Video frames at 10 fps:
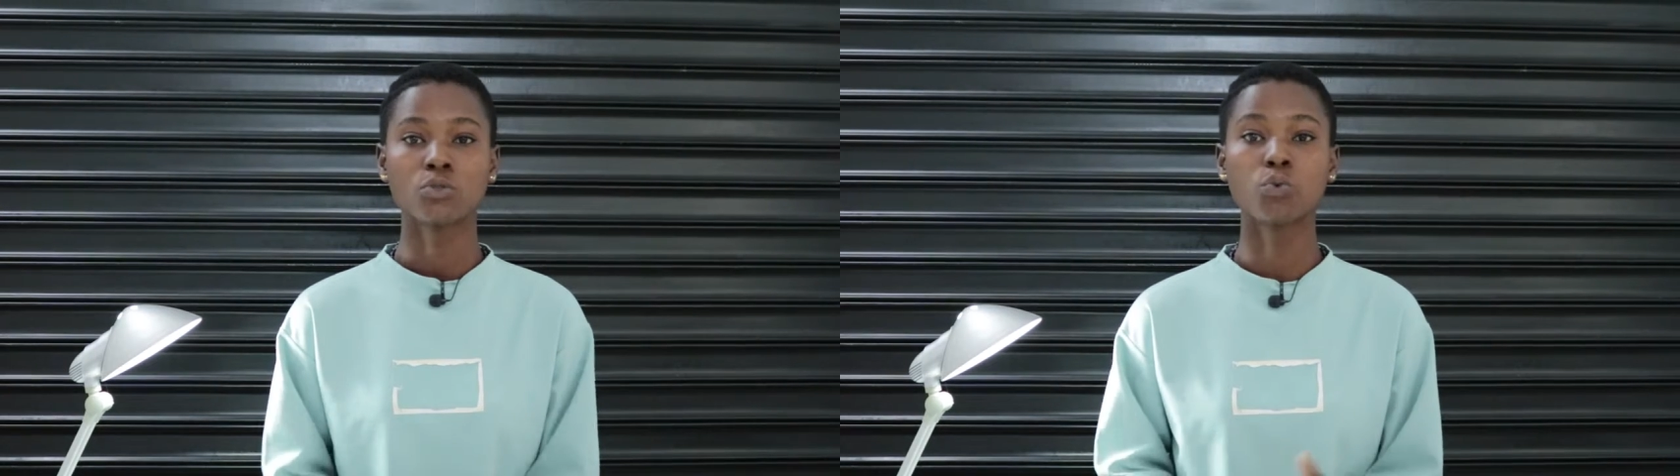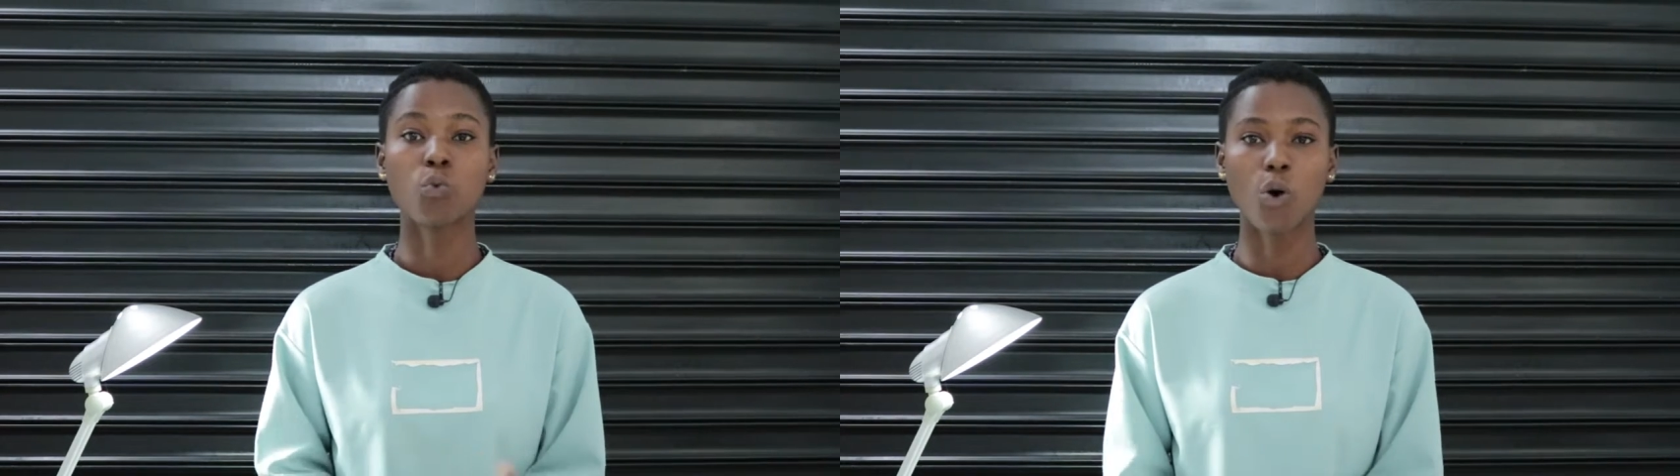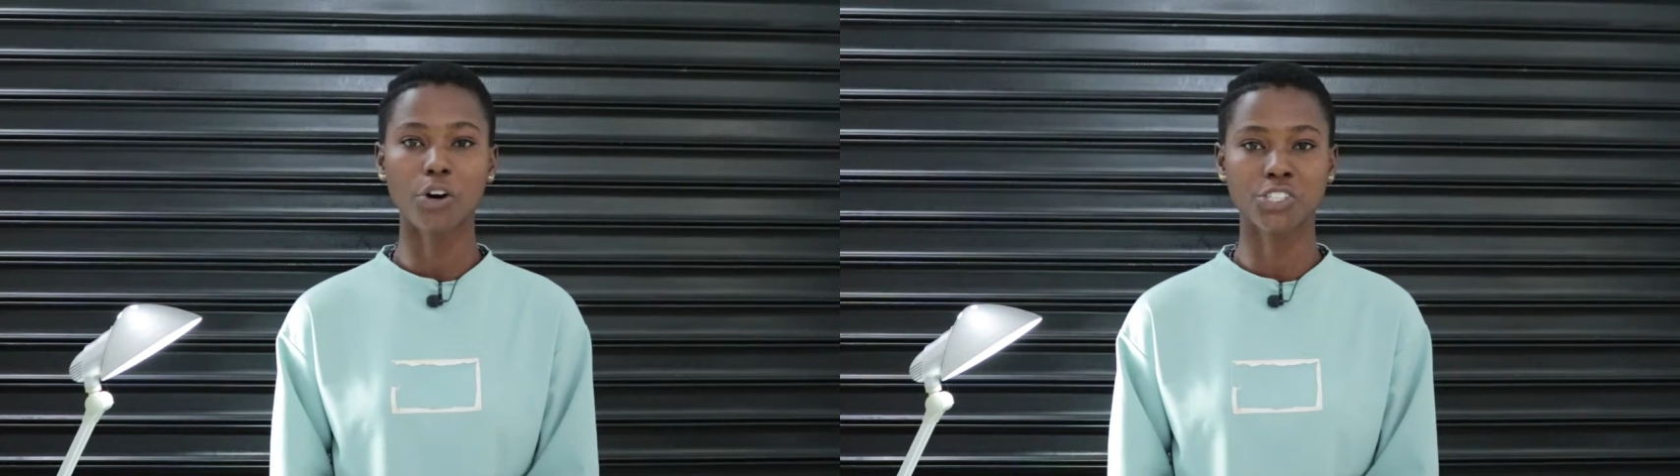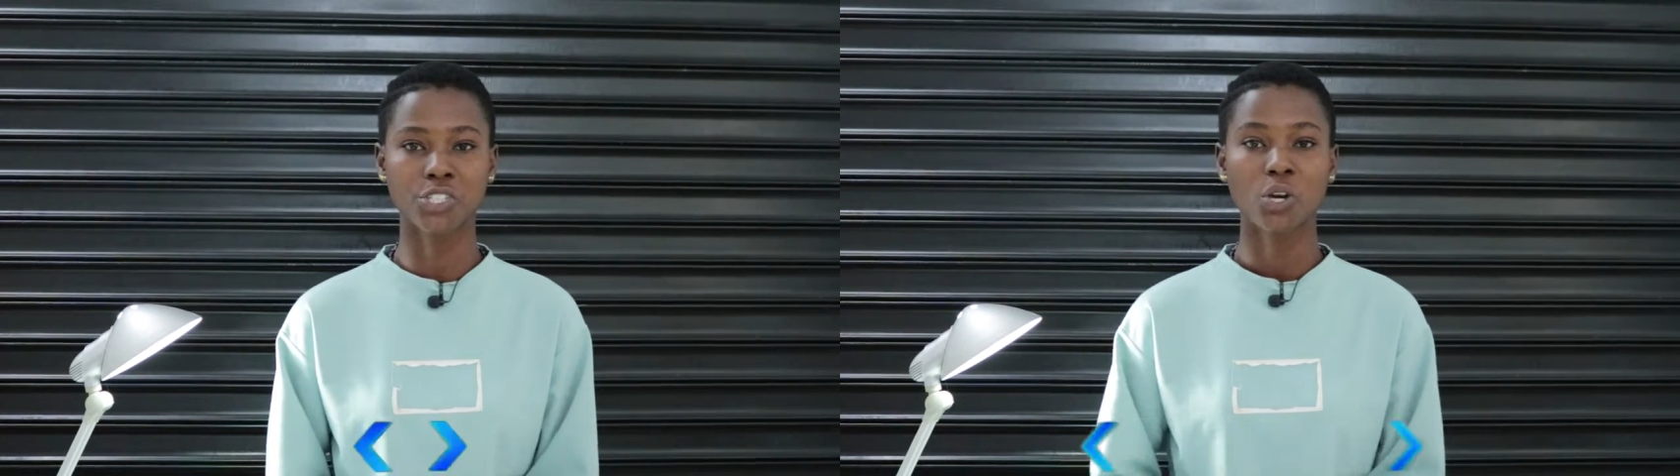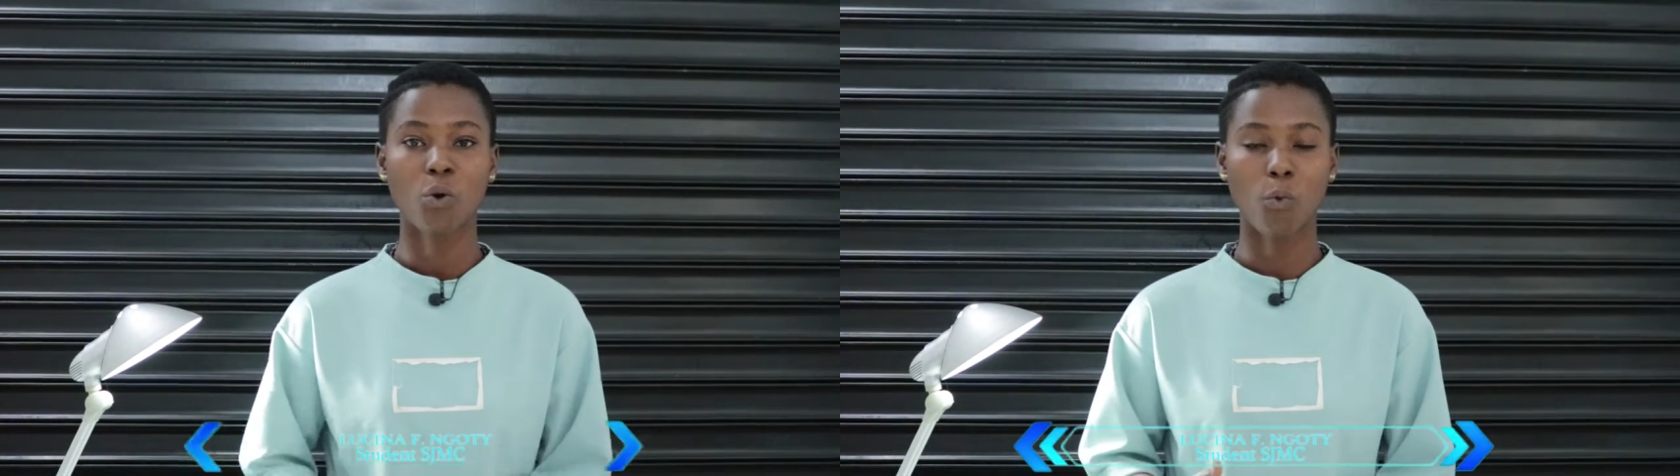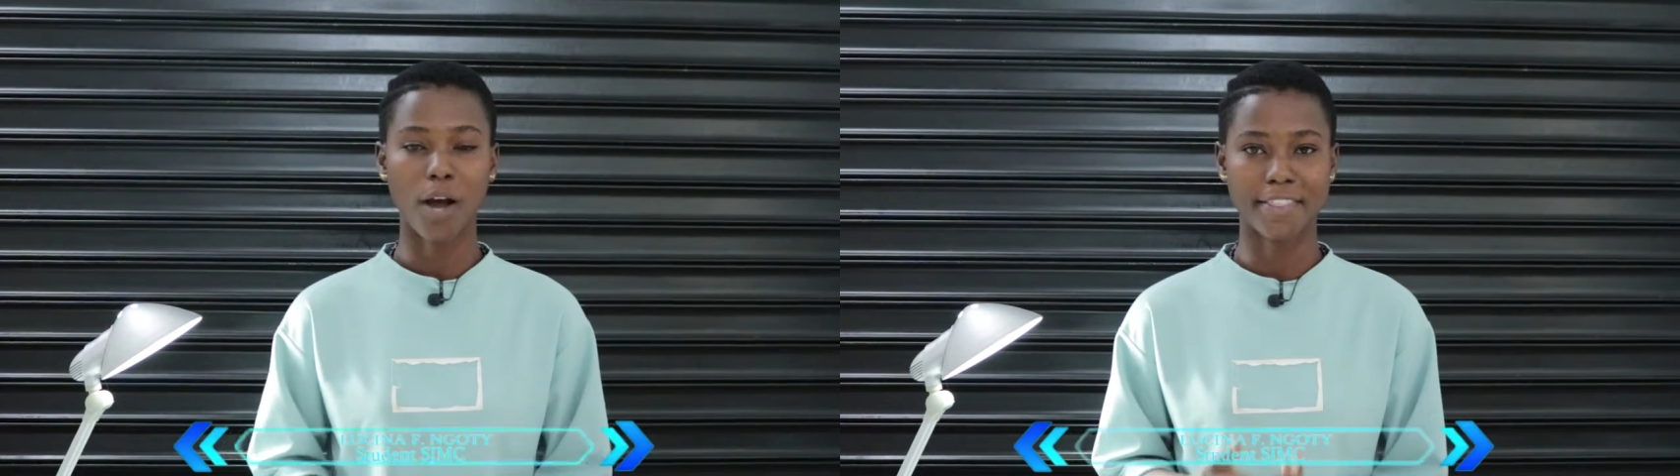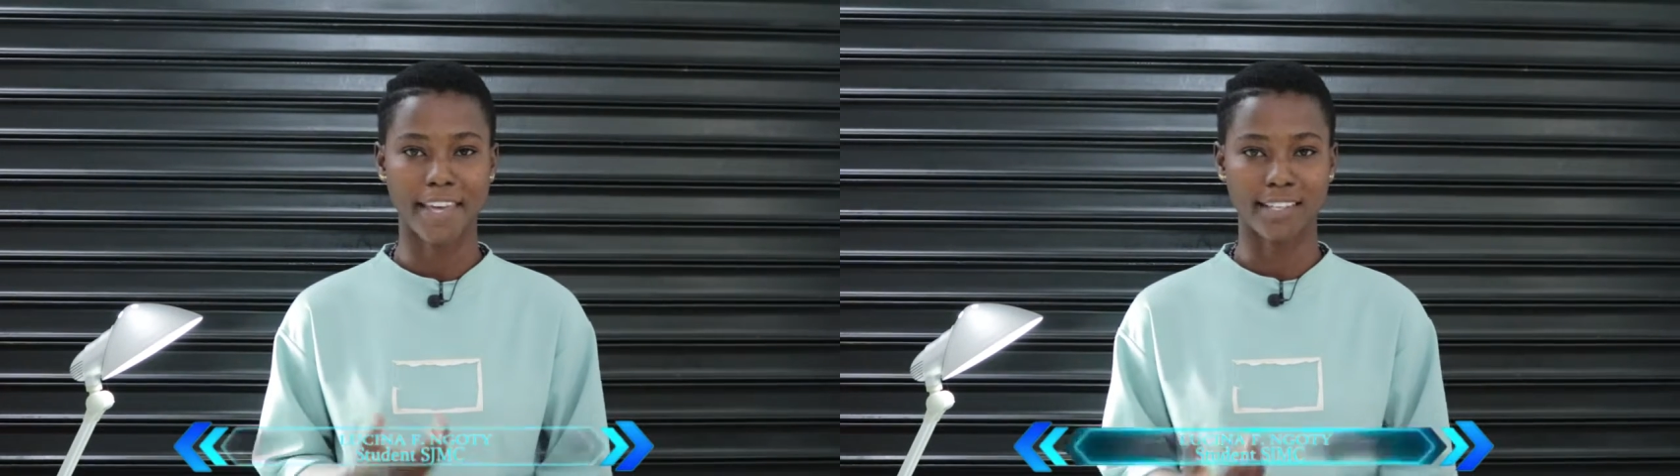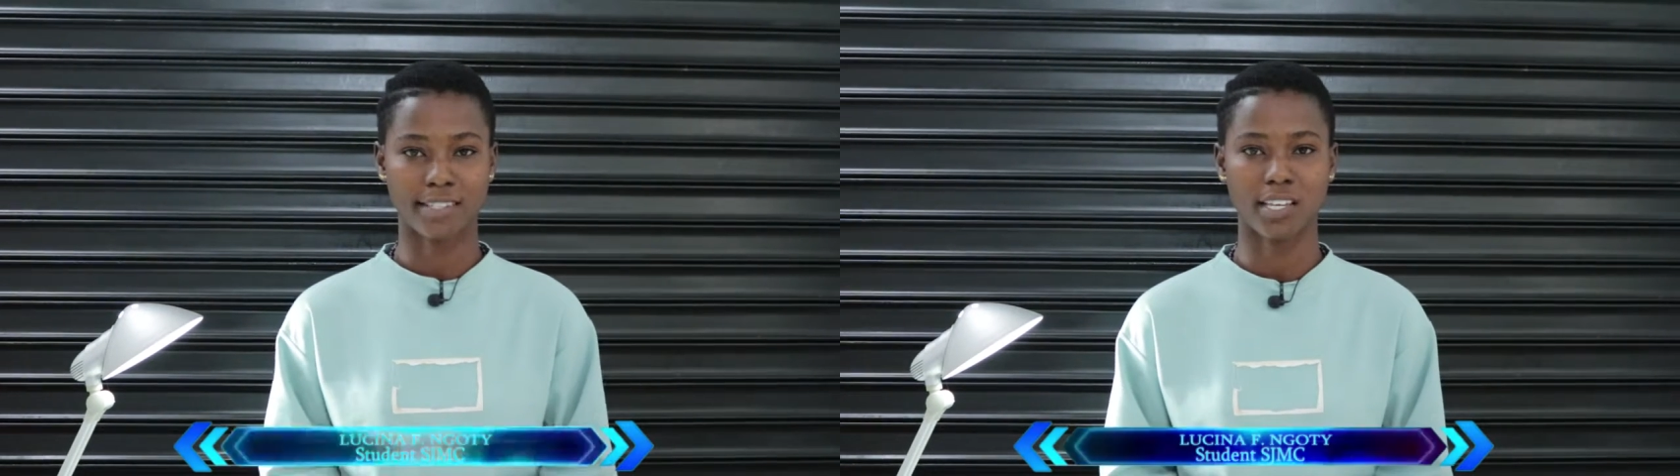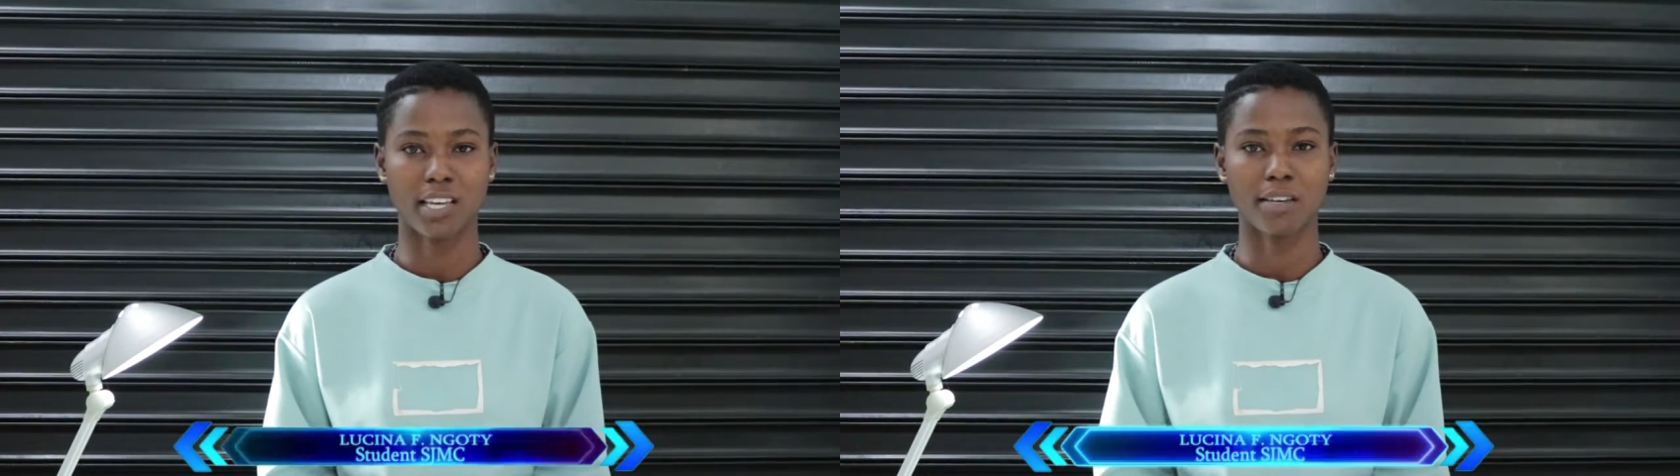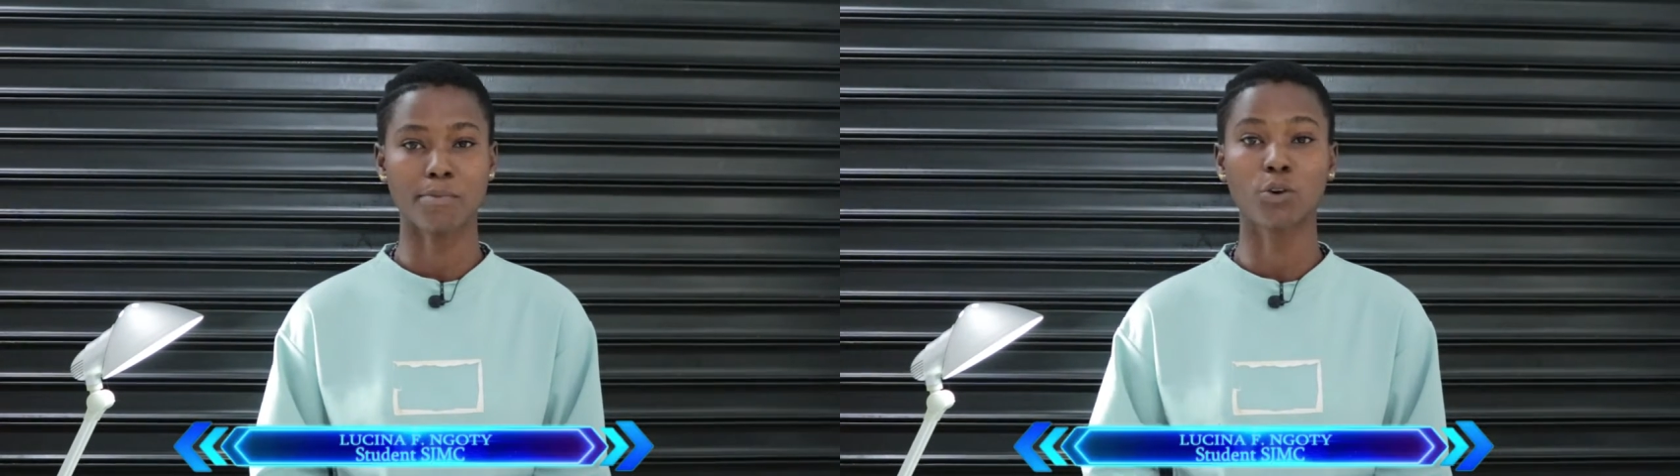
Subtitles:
to watch what they are saying,